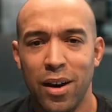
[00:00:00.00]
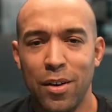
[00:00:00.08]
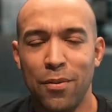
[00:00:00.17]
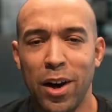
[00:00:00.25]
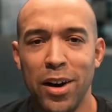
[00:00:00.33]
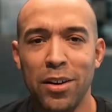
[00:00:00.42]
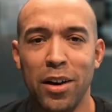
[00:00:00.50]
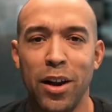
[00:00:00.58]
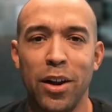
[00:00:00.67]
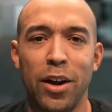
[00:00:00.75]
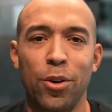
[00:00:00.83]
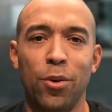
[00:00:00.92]
I find
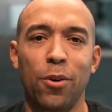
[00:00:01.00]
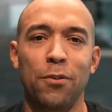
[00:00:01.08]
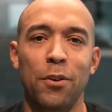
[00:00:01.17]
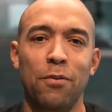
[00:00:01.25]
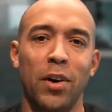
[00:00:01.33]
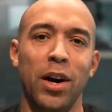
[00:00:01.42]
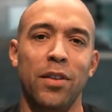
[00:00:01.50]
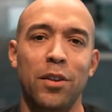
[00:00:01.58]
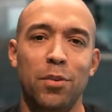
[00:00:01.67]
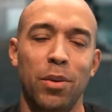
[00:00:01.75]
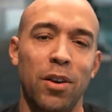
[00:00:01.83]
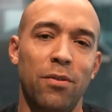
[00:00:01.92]
I, I don't know if you find
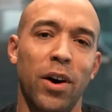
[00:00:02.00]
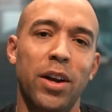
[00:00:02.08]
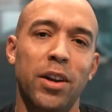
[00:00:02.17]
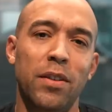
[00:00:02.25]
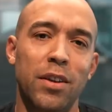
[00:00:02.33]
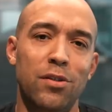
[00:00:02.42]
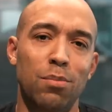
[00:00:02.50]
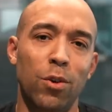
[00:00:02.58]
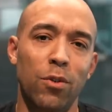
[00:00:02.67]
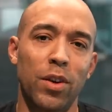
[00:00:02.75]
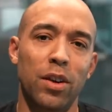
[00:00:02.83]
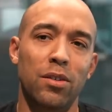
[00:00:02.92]
this, but I find in these
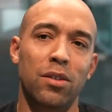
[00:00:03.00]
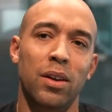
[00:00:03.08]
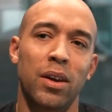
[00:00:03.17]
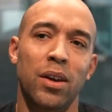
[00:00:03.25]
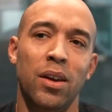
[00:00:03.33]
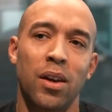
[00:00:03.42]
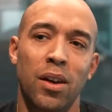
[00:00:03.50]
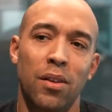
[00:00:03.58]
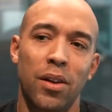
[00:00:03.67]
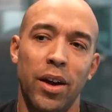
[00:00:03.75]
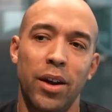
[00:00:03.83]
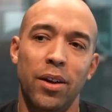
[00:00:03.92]
movies
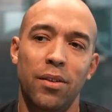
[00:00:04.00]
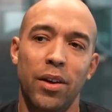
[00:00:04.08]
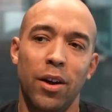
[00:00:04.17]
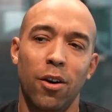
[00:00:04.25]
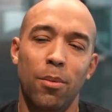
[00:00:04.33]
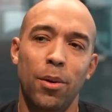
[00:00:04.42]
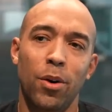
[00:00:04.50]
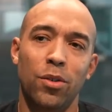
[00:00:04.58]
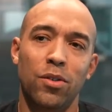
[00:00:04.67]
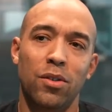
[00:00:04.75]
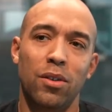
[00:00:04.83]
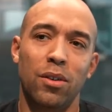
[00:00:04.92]
they they
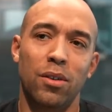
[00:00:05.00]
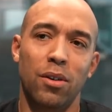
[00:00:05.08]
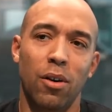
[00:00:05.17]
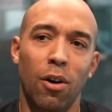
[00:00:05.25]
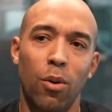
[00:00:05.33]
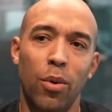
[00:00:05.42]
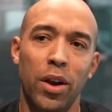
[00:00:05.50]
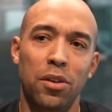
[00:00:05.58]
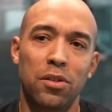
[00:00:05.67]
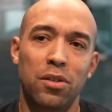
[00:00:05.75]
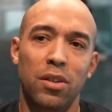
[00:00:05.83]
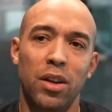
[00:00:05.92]
almost
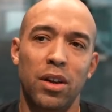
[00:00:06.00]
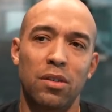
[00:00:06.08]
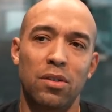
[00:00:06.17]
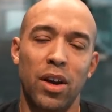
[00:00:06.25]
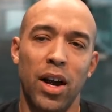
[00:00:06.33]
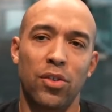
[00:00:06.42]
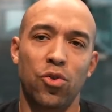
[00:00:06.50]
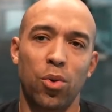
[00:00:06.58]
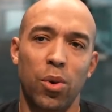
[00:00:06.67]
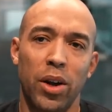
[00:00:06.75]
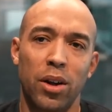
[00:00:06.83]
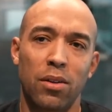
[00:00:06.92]
always
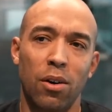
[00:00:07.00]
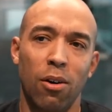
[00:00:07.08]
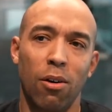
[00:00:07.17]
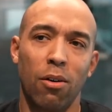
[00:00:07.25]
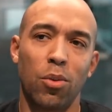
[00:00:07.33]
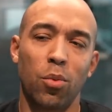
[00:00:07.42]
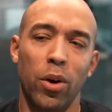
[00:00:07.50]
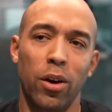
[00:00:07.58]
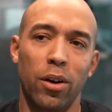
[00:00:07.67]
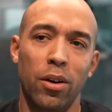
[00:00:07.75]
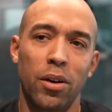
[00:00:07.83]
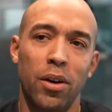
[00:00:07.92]
exaggerate the
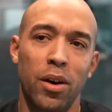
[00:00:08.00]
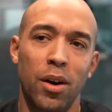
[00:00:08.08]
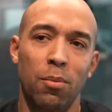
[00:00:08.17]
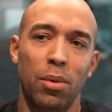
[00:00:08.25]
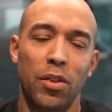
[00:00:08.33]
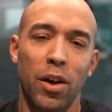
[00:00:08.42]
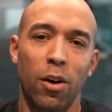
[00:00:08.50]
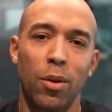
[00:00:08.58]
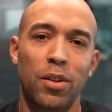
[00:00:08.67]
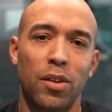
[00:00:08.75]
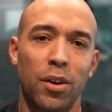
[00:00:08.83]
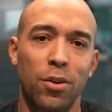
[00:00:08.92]
hardware, but they
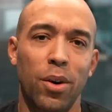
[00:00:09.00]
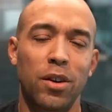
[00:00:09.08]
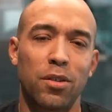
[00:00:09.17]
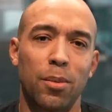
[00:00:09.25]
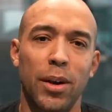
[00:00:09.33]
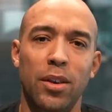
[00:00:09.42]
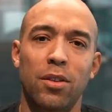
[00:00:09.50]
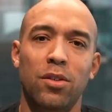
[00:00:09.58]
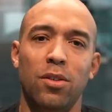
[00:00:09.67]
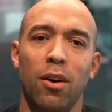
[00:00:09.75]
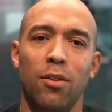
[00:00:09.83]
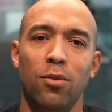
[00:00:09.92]
always underestimate
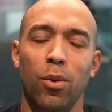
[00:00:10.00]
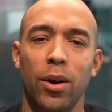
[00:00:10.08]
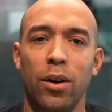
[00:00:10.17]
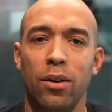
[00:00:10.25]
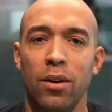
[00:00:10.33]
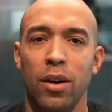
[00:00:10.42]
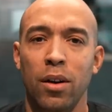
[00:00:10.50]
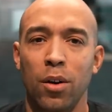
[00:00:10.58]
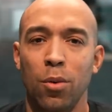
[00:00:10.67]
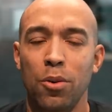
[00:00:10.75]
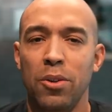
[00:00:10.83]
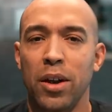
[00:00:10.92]
the software
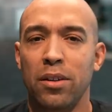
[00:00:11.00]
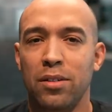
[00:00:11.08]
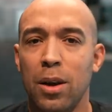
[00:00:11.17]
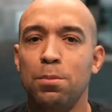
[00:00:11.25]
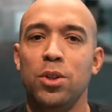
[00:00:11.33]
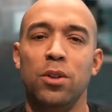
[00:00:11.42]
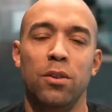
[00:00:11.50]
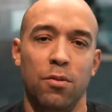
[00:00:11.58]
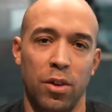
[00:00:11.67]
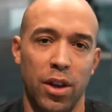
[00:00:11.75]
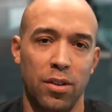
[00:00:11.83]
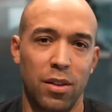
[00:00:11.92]
with the exception
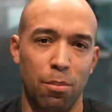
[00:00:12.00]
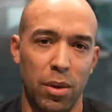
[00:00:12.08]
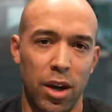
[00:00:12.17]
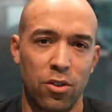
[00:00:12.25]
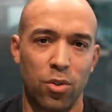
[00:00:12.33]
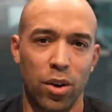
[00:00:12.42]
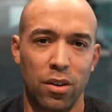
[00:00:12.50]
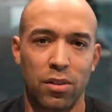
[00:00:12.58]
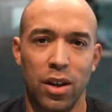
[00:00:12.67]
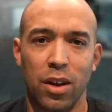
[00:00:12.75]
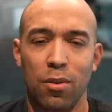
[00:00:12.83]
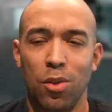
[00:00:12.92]
of like the
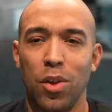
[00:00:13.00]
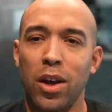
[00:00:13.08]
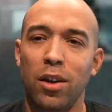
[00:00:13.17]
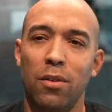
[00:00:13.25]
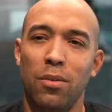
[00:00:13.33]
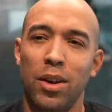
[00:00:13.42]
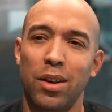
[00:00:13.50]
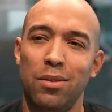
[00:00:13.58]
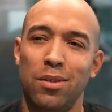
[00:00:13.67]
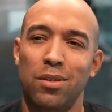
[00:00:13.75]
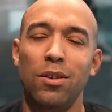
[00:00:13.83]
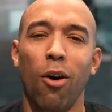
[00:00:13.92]
matrix like if you think of
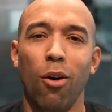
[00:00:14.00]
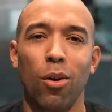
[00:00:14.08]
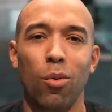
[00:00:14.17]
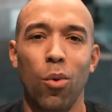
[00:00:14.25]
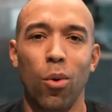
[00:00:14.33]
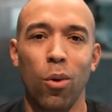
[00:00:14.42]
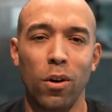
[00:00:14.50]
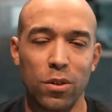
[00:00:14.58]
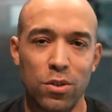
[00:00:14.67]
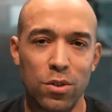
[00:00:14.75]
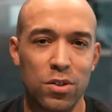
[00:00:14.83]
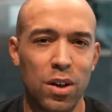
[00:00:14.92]
like star
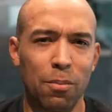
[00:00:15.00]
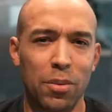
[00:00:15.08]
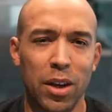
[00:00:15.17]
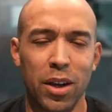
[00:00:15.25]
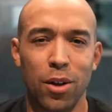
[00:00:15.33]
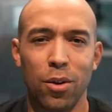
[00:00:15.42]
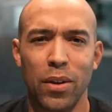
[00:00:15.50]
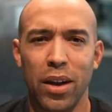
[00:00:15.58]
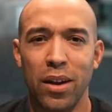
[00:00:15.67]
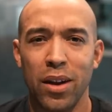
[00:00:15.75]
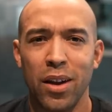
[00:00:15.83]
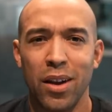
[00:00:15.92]
wars or something you know
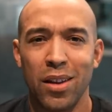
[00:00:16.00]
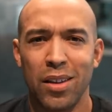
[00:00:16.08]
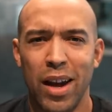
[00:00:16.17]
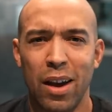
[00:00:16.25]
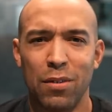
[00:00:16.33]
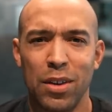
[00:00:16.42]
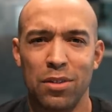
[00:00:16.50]
they they have